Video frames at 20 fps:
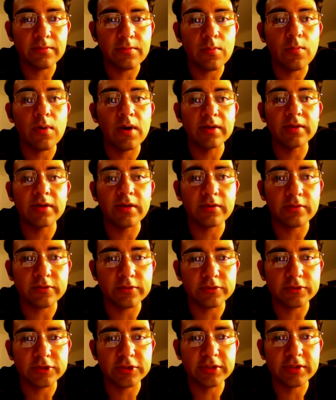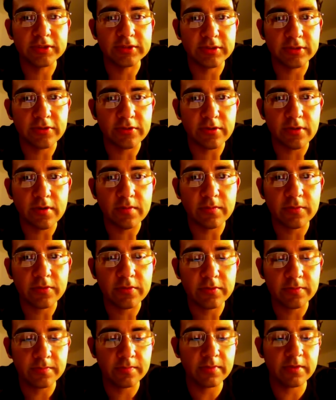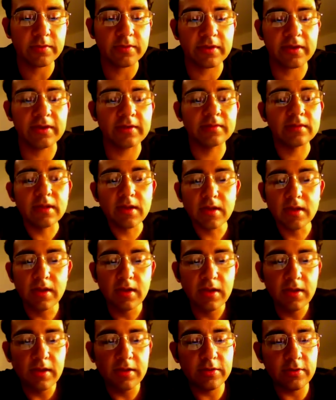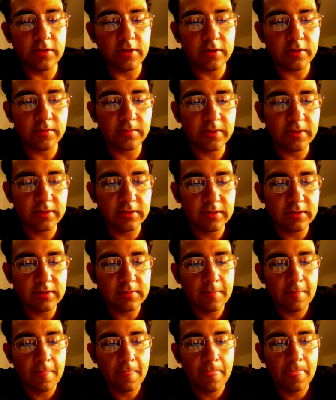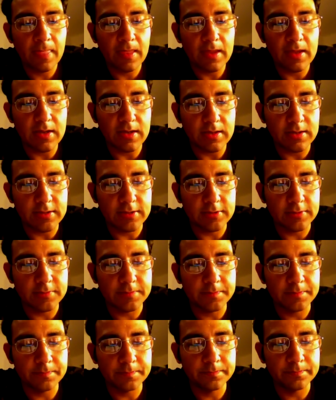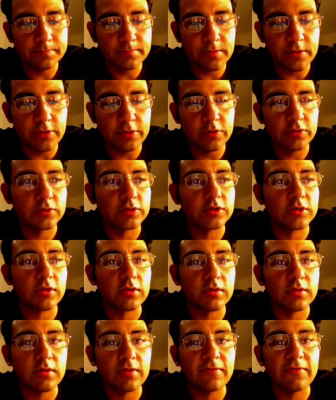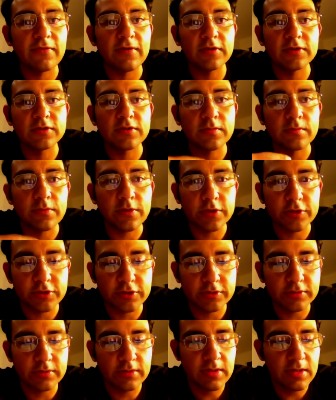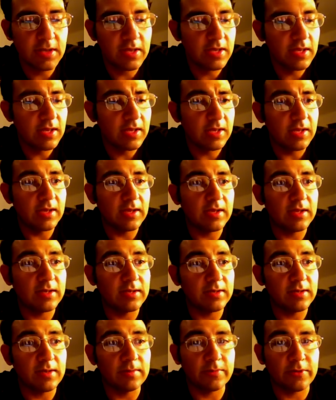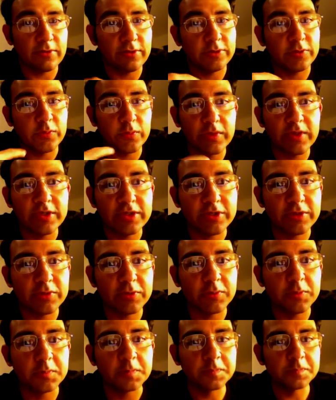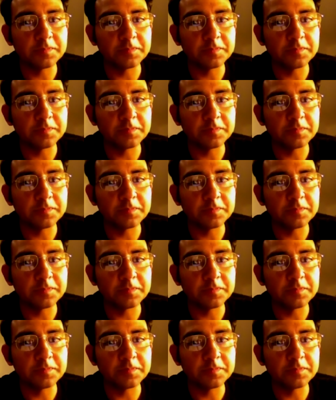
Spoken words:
what are those chinks in your armor. Okay, in your argument, you use a false conversion, and I'm going to read you